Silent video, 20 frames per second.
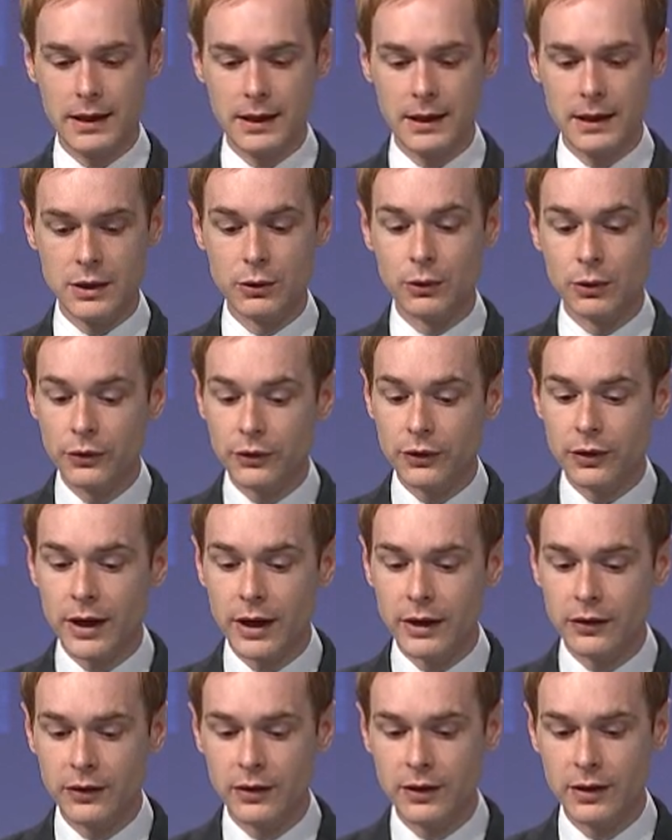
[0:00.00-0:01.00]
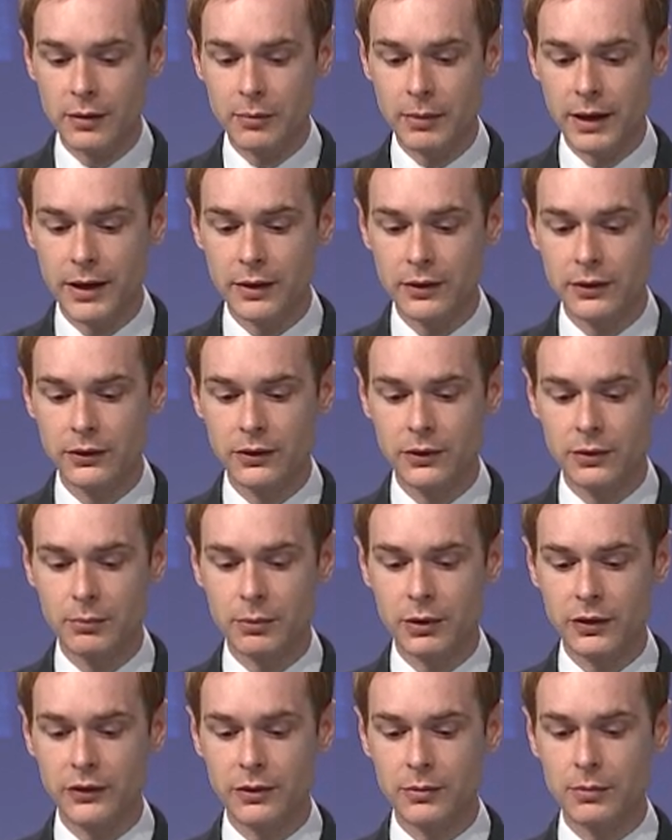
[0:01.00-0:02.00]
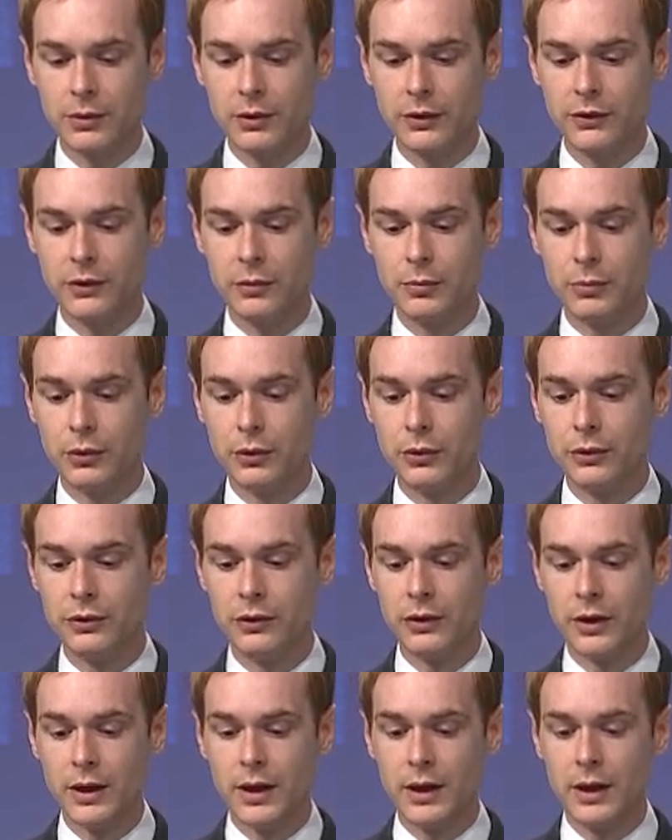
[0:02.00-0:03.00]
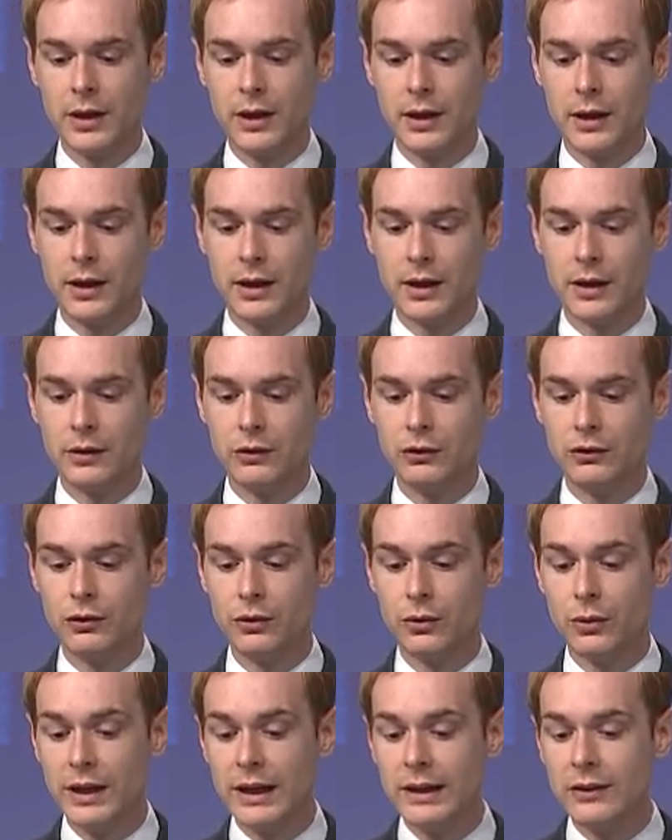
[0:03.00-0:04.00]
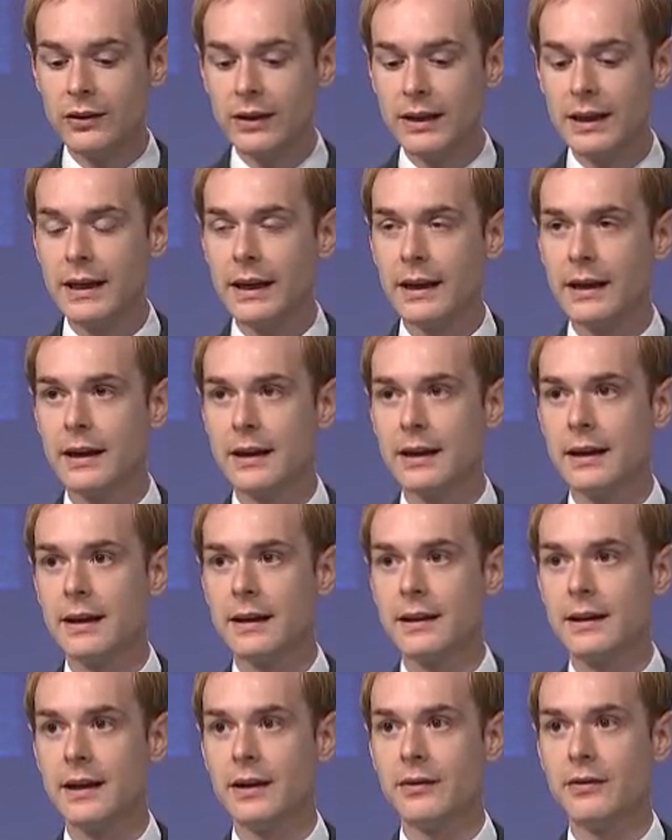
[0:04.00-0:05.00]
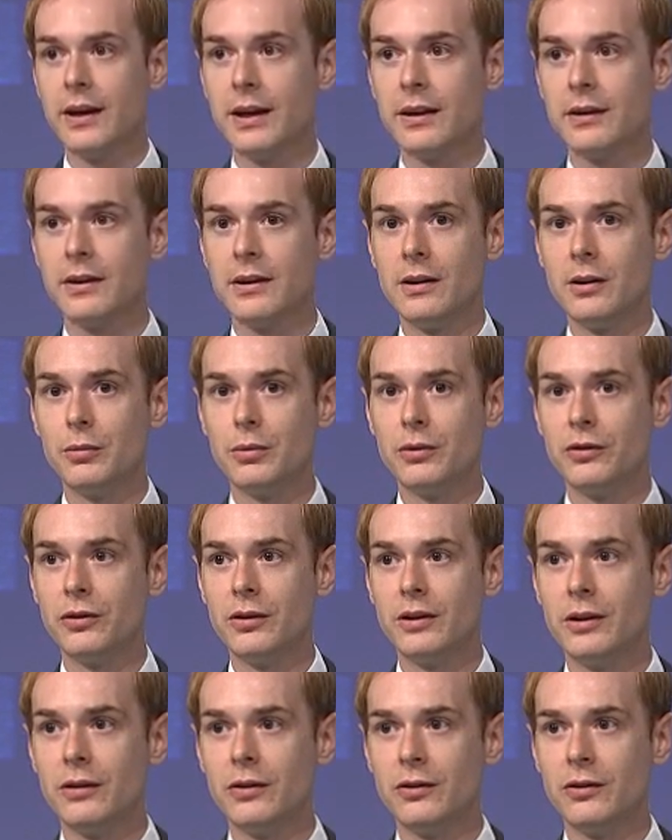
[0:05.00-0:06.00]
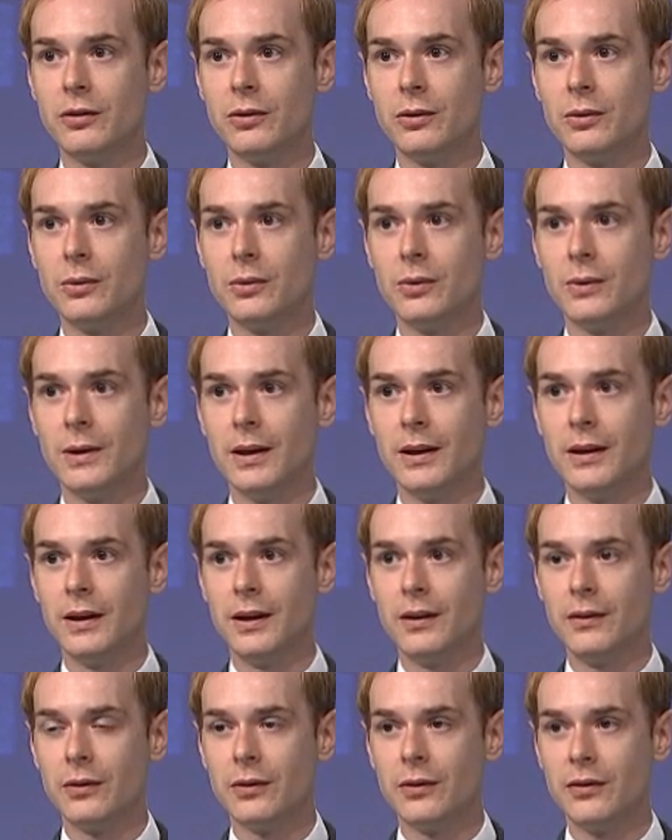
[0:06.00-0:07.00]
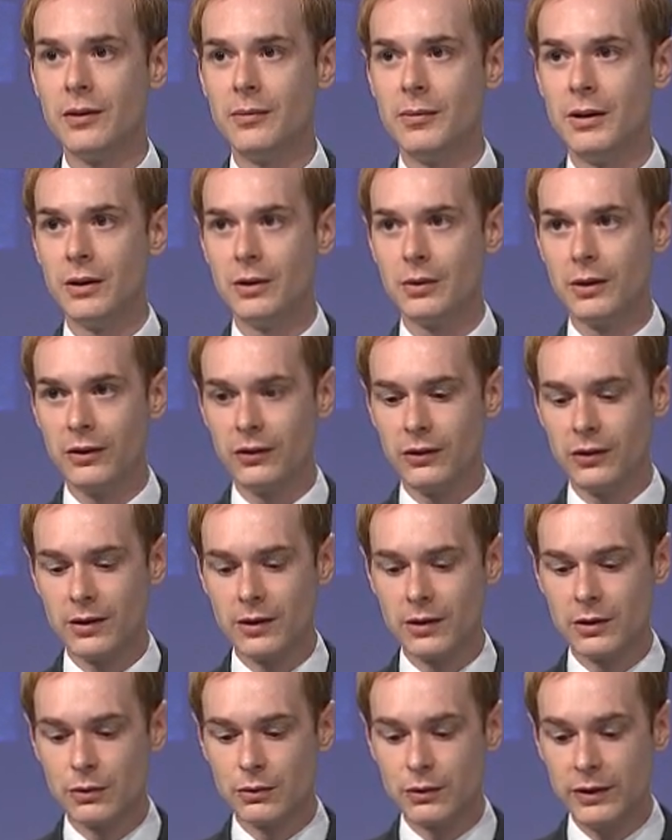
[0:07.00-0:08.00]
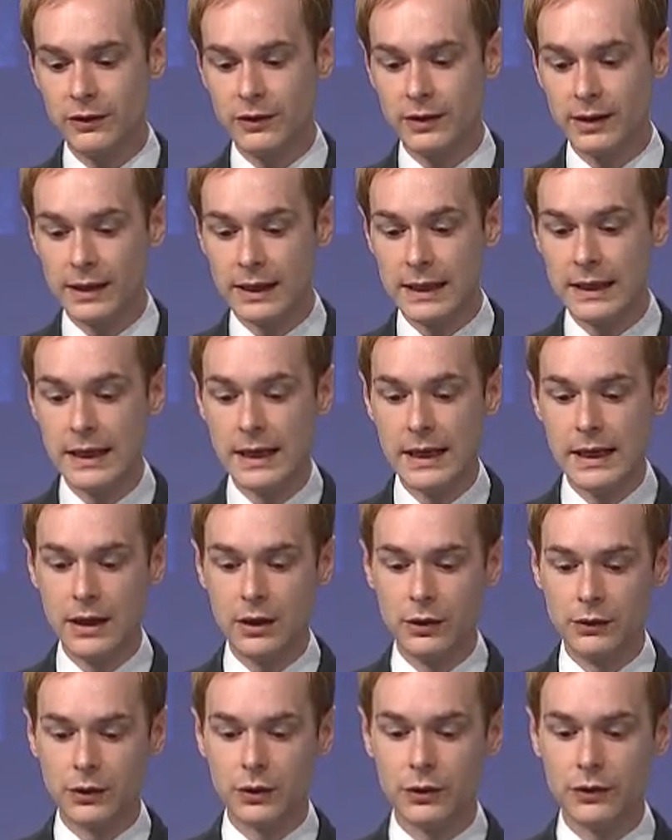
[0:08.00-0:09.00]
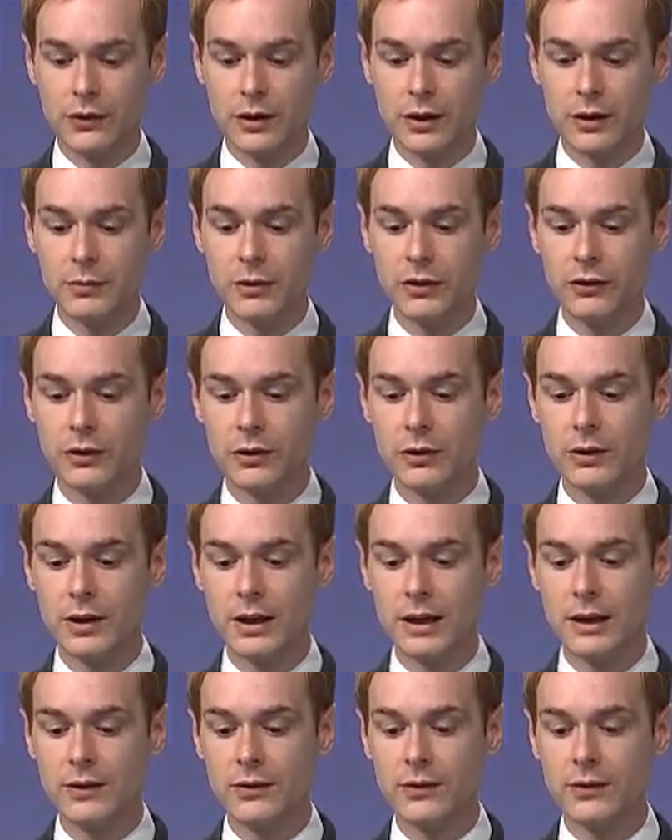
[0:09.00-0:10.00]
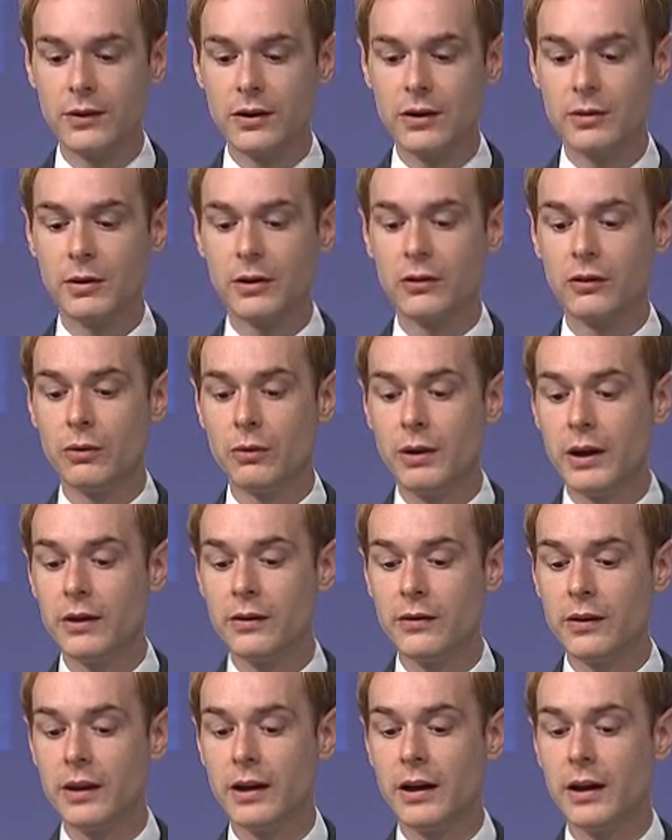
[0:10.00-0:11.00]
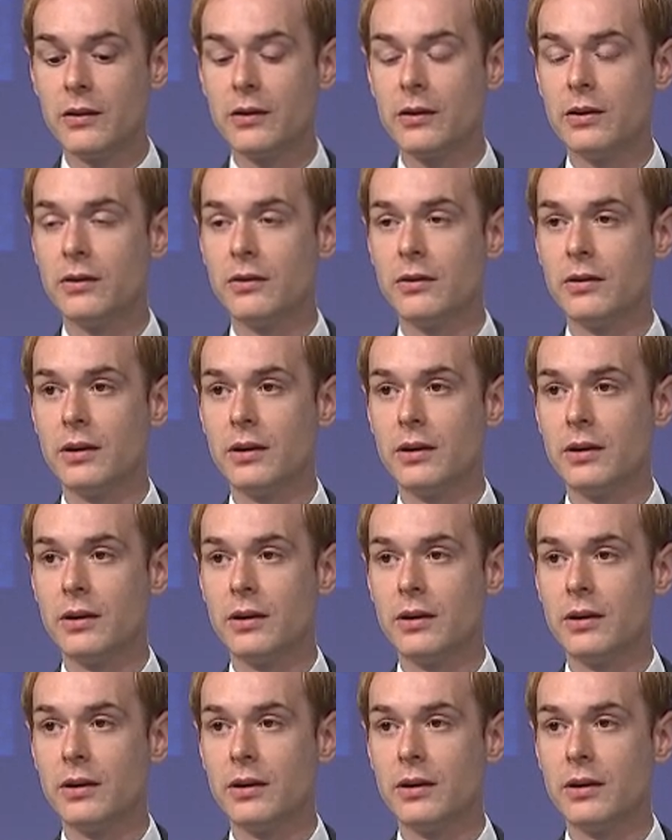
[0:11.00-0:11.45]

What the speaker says: You also asked about possible support to Italy, and I think I've had the opportunity to answer a similar question recently. Of course, the Commission is very much aware of the current